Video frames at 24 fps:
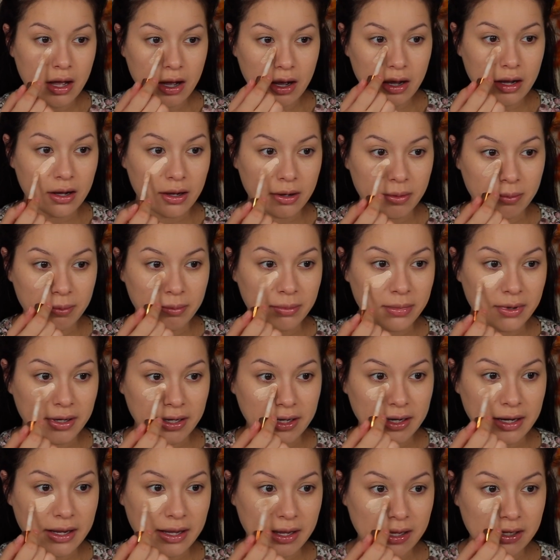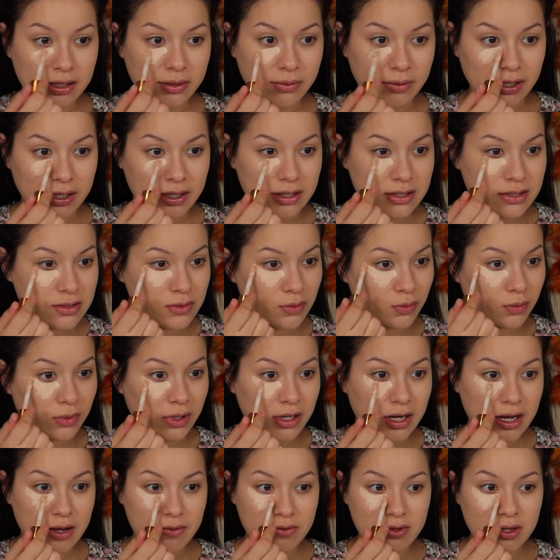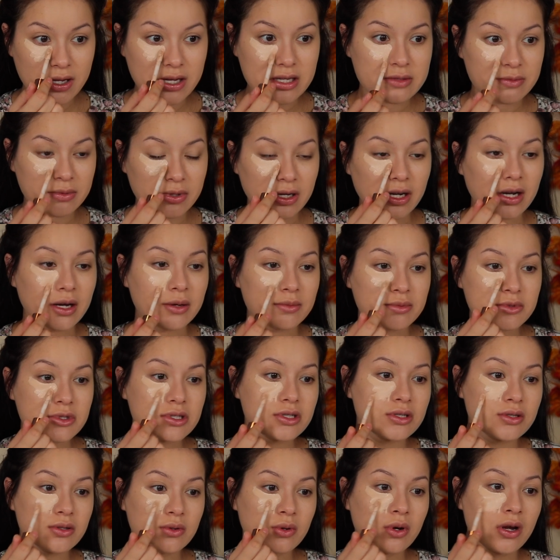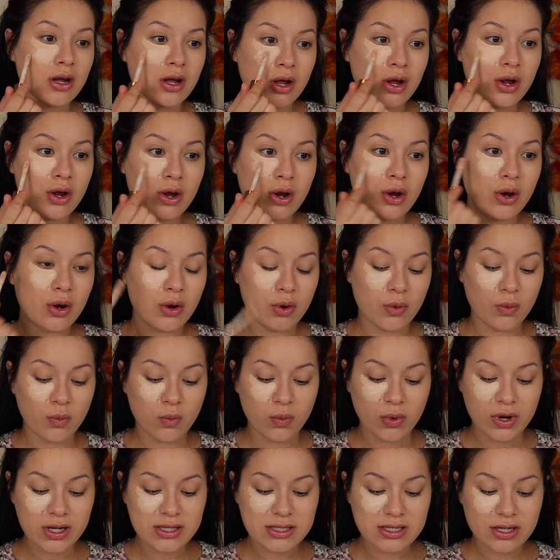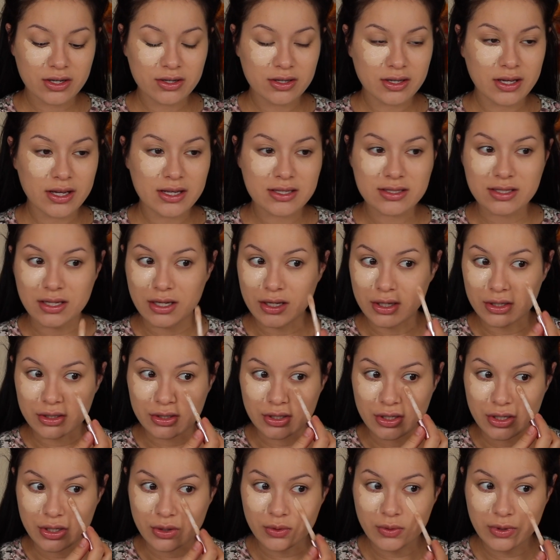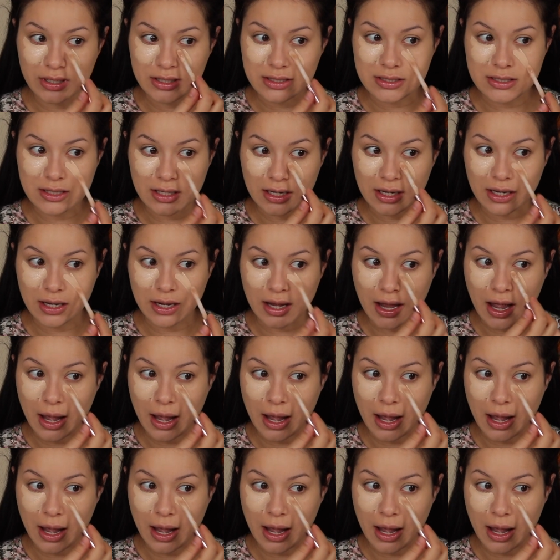Uh, but anyways, what have you guys been up to? What are you guys doing today?